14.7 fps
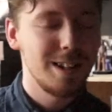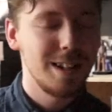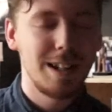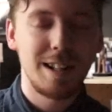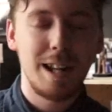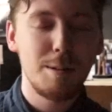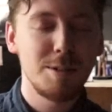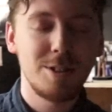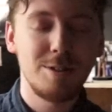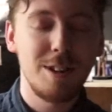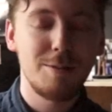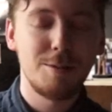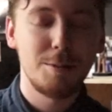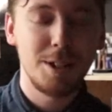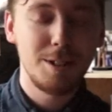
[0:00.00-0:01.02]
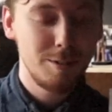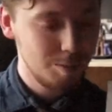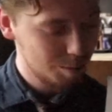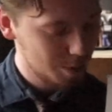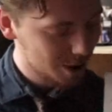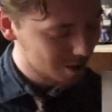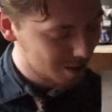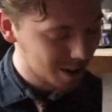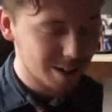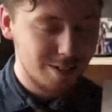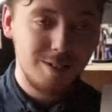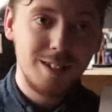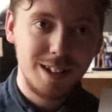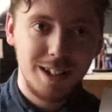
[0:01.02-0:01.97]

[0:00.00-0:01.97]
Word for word: it happens to everyone. But the,